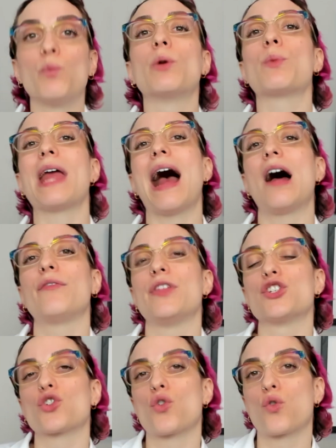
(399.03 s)
when we have
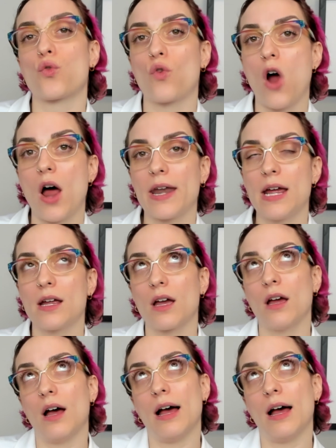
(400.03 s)
this chronic